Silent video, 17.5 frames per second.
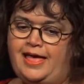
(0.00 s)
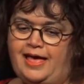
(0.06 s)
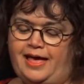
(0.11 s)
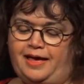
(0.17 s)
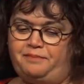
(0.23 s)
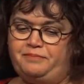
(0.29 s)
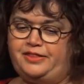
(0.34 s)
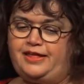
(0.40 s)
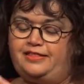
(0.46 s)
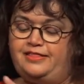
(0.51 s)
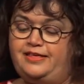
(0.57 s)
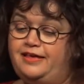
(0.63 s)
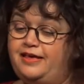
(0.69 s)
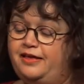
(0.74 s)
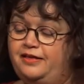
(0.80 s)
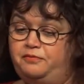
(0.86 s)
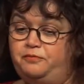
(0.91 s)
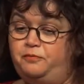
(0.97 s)
um, Zeti,
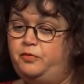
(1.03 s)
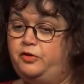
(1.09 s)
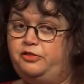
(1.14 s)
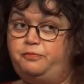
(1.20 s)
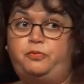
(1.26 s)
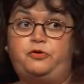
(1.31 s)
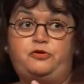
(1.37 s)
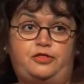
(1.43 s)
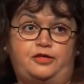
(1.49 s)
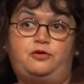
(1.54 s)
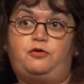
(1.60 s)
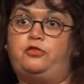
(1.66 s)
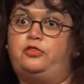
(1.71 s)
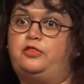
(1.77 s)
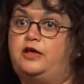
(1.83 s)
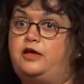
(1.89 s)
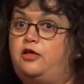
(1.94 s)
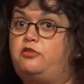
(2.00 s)
her, was putting
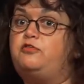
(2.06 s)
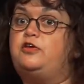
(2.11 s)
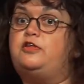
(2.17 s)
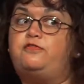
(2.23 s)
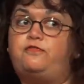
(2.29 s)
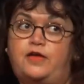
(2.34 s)
on the country's